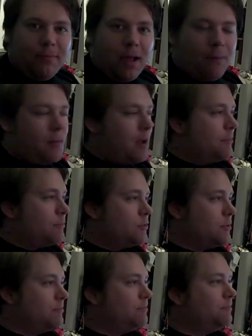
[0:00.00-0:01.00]
my mom
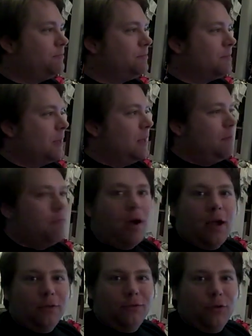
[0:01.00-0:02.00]
some
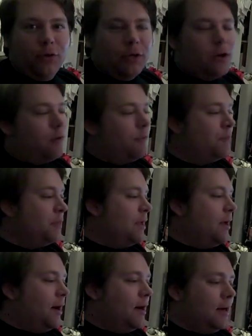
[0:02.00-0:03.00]
mild vertigo.
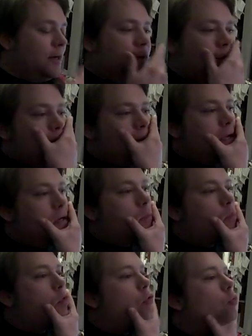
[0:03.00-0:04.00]
And
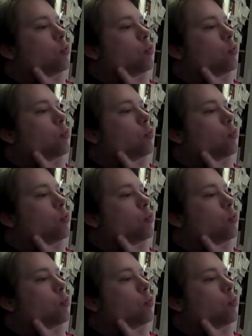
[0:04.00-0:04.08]
number